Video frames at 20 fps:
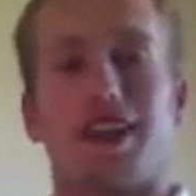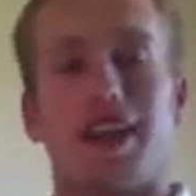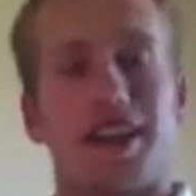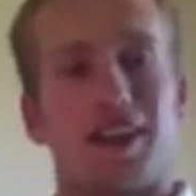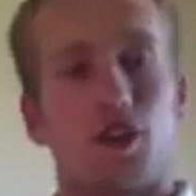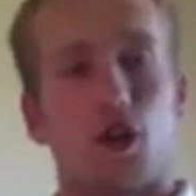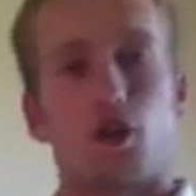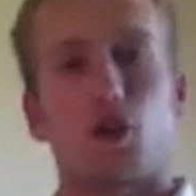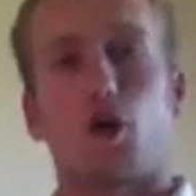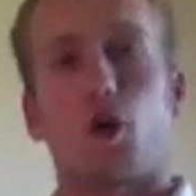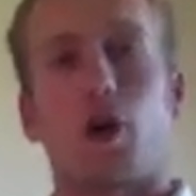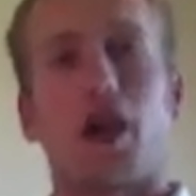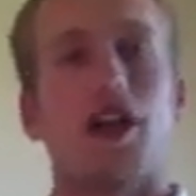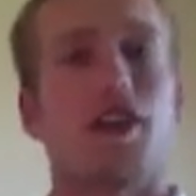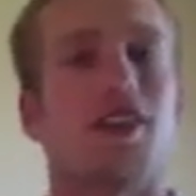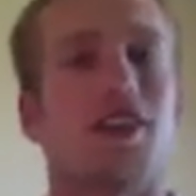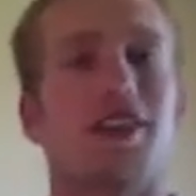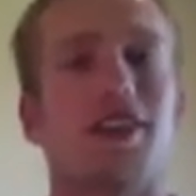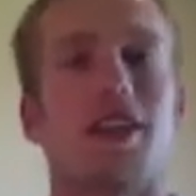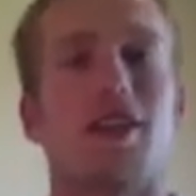and I'll go ahead
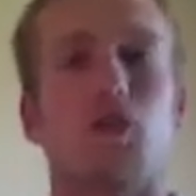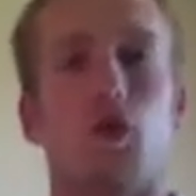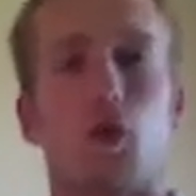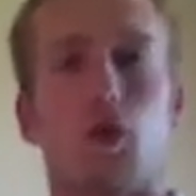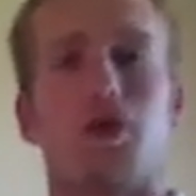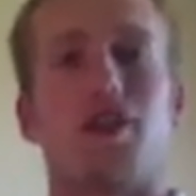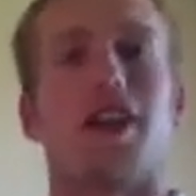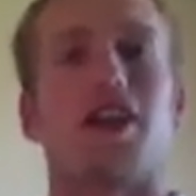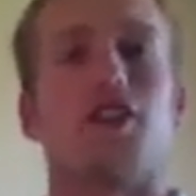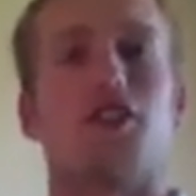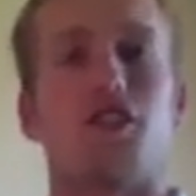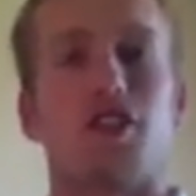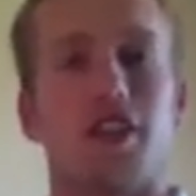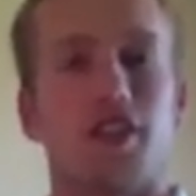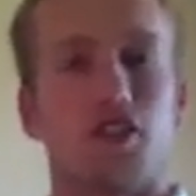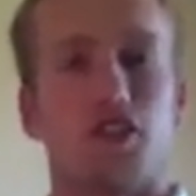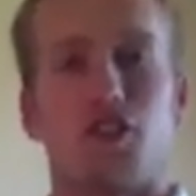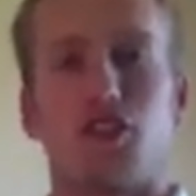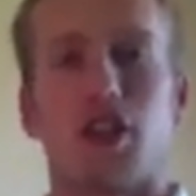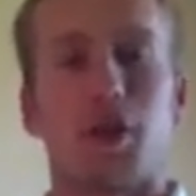and give you a nice
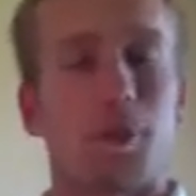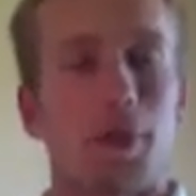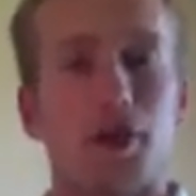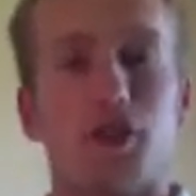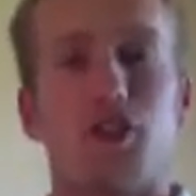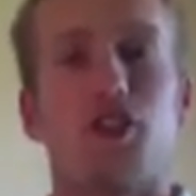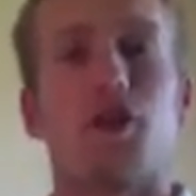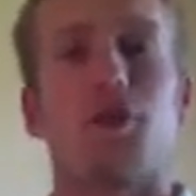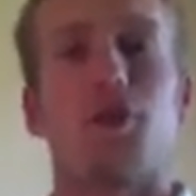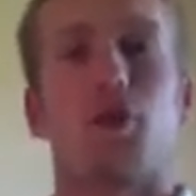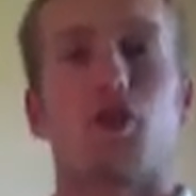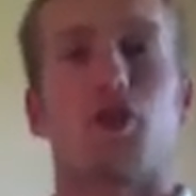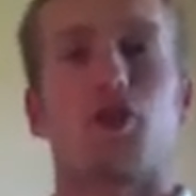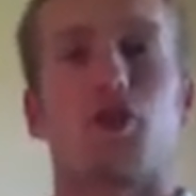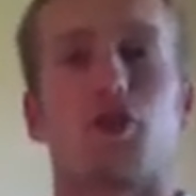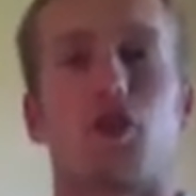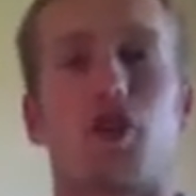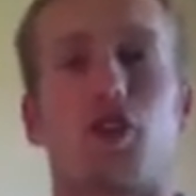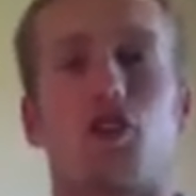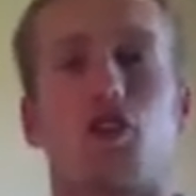step-by-step
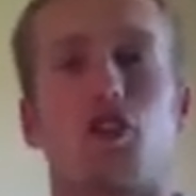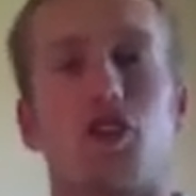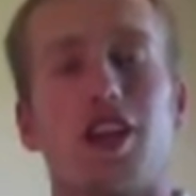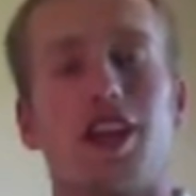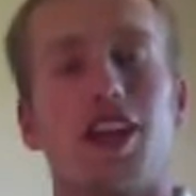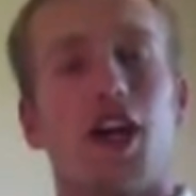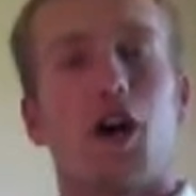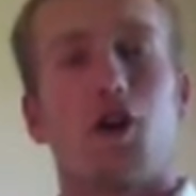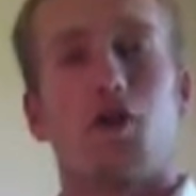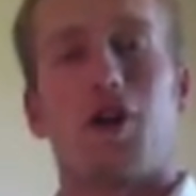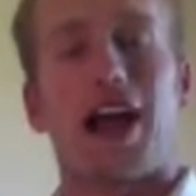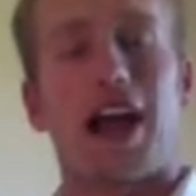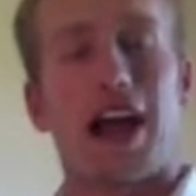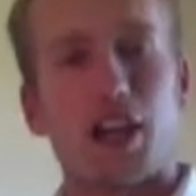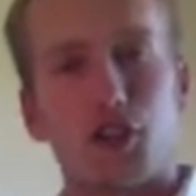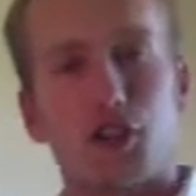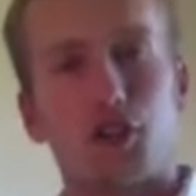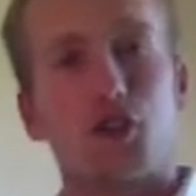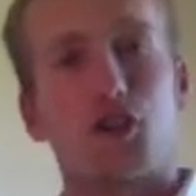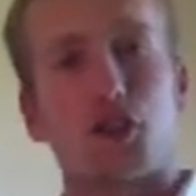illustration of how you
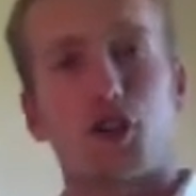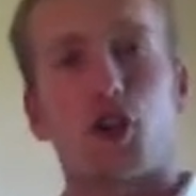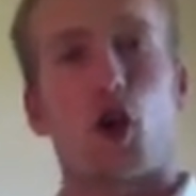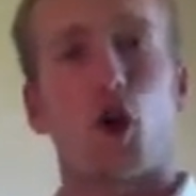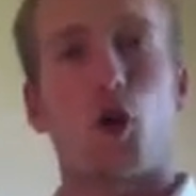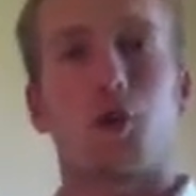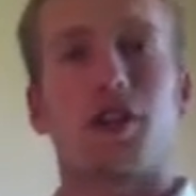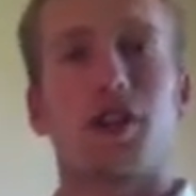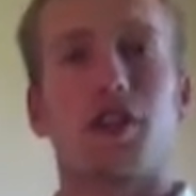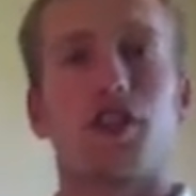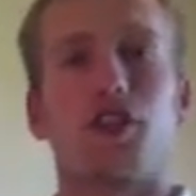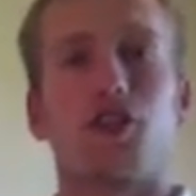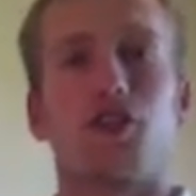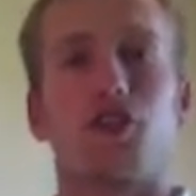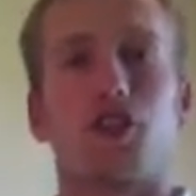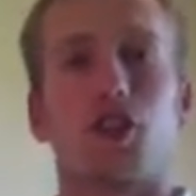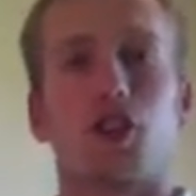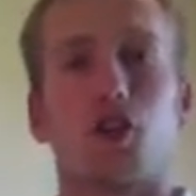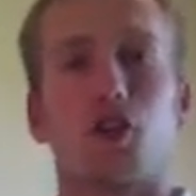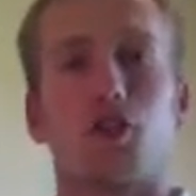can start honing in these
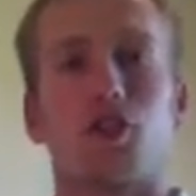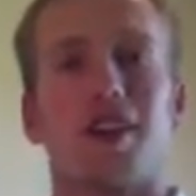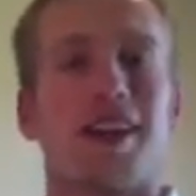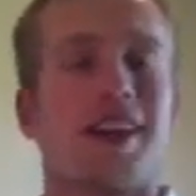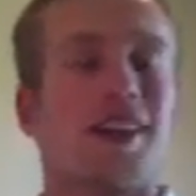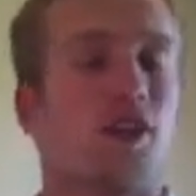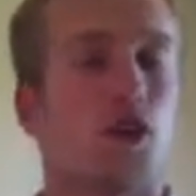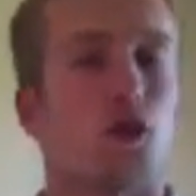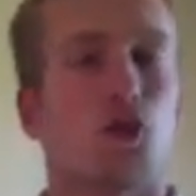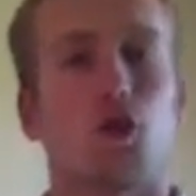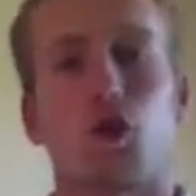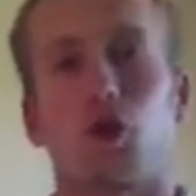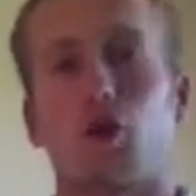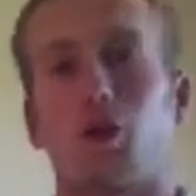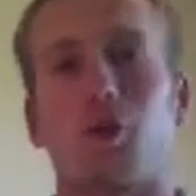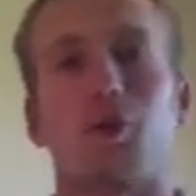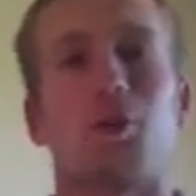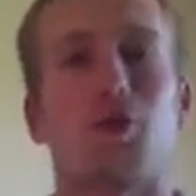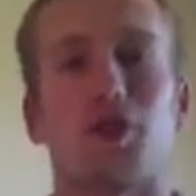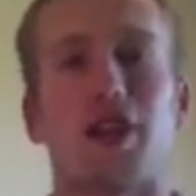skills, and I'll show you
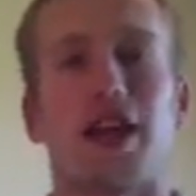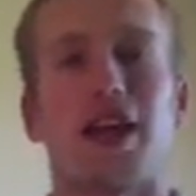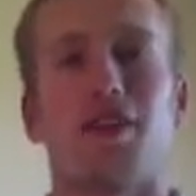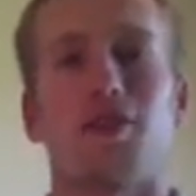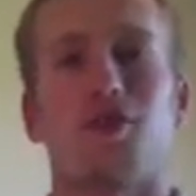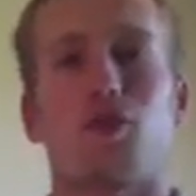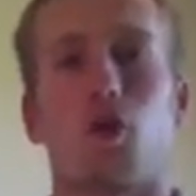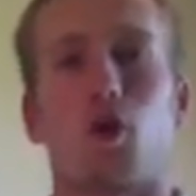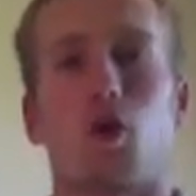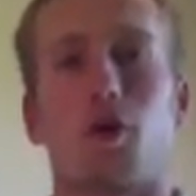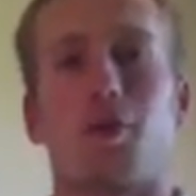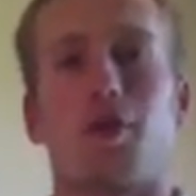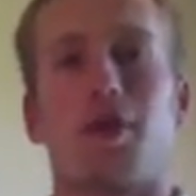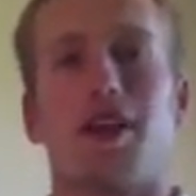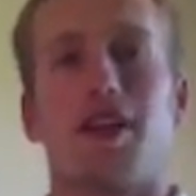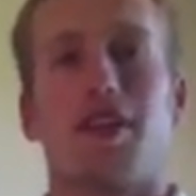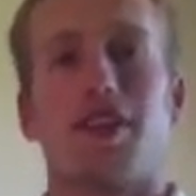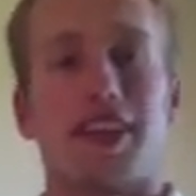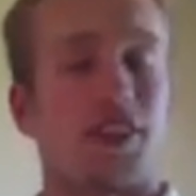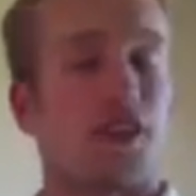a platform
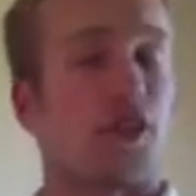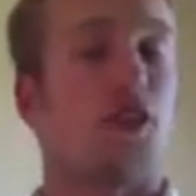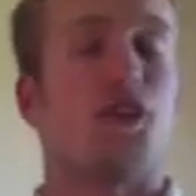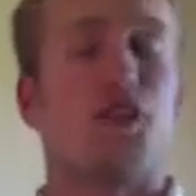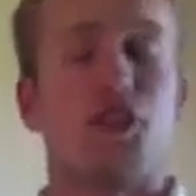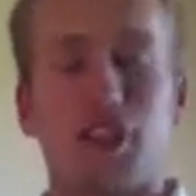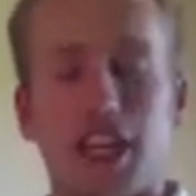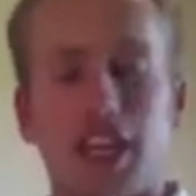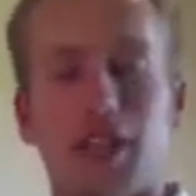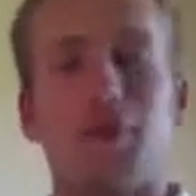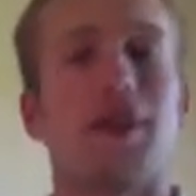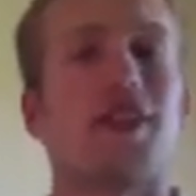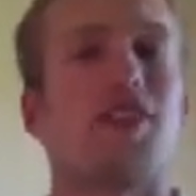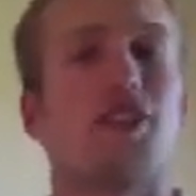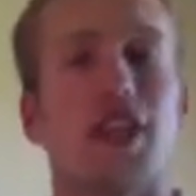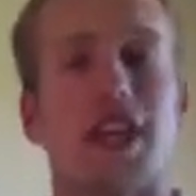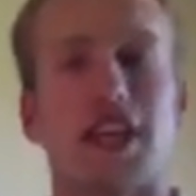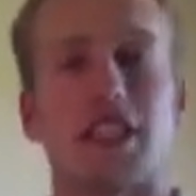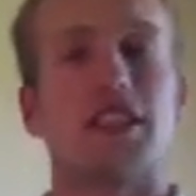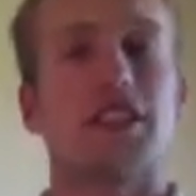that the same
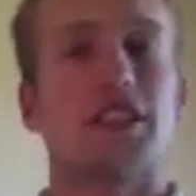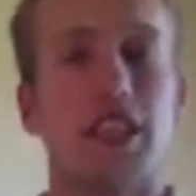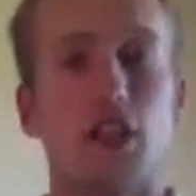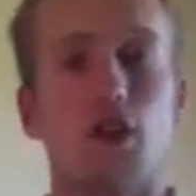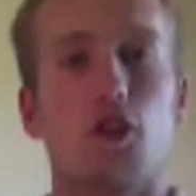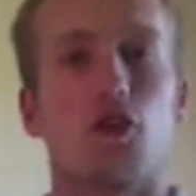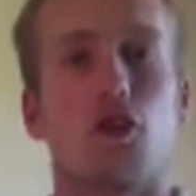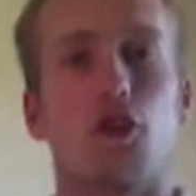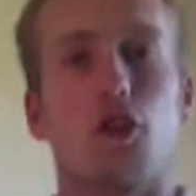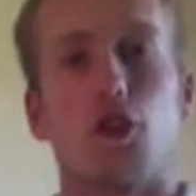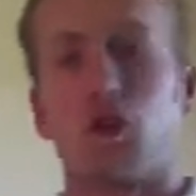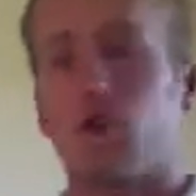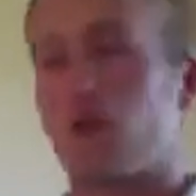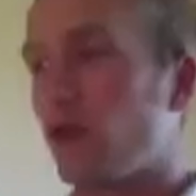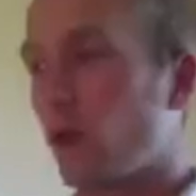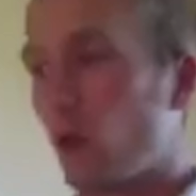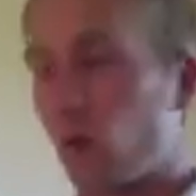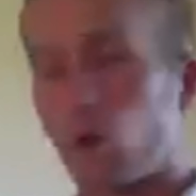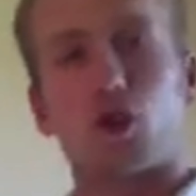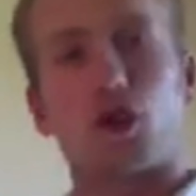exact leaders use in
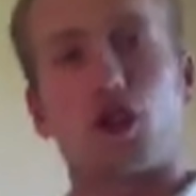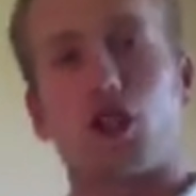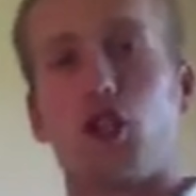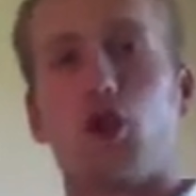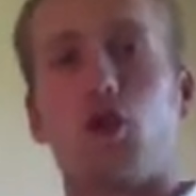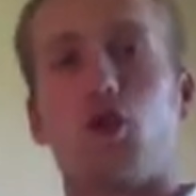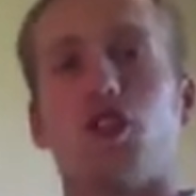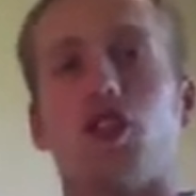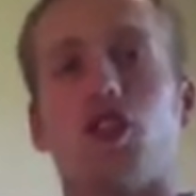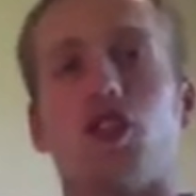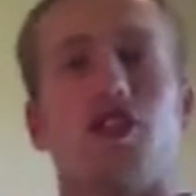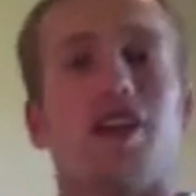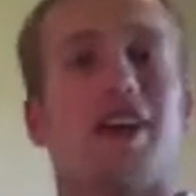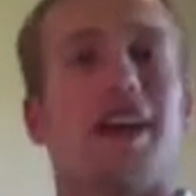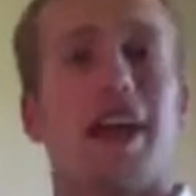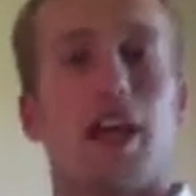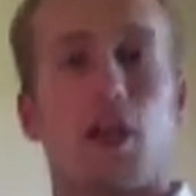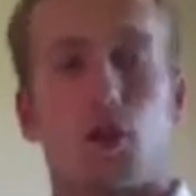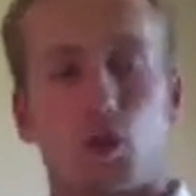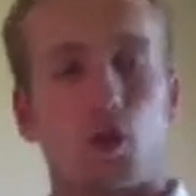order to use this
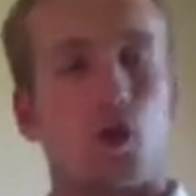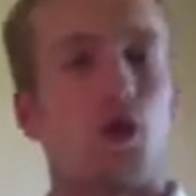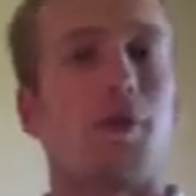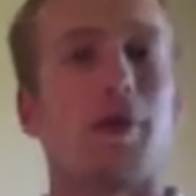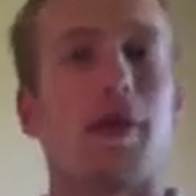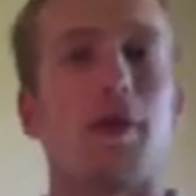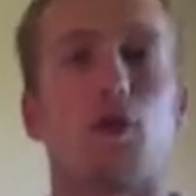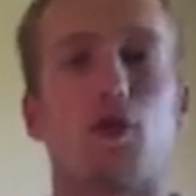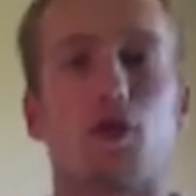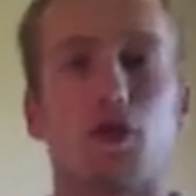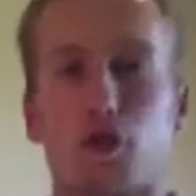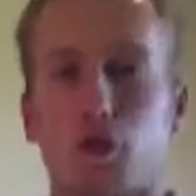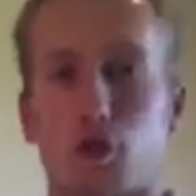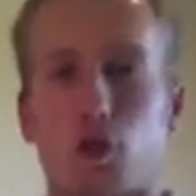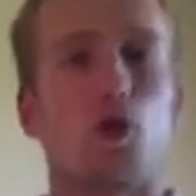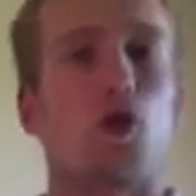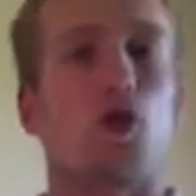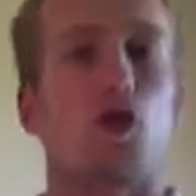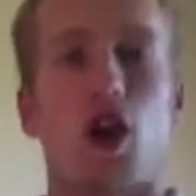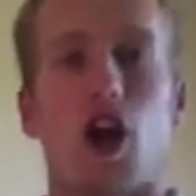and really be able to grow
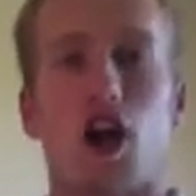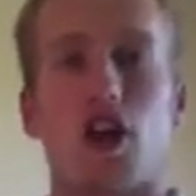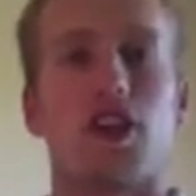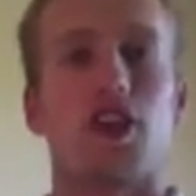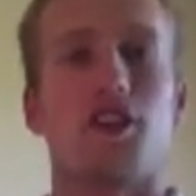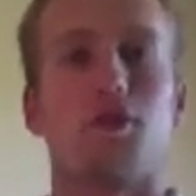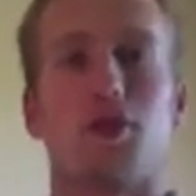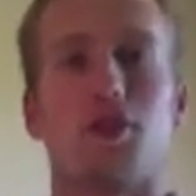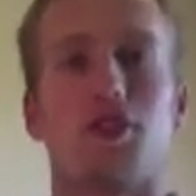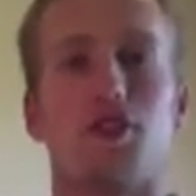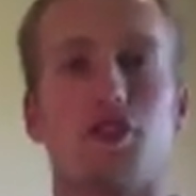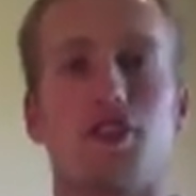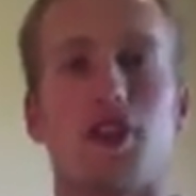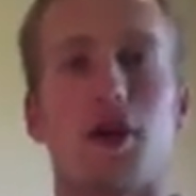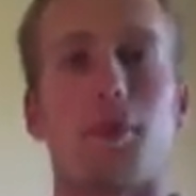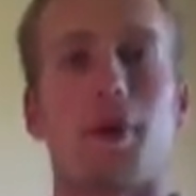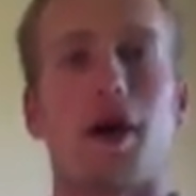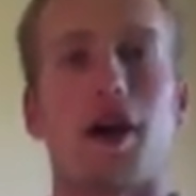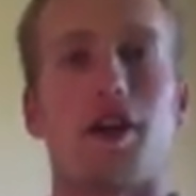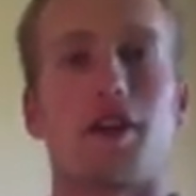your online business
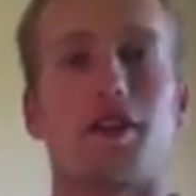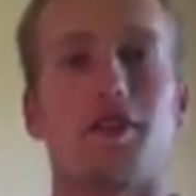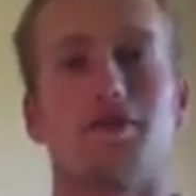empire.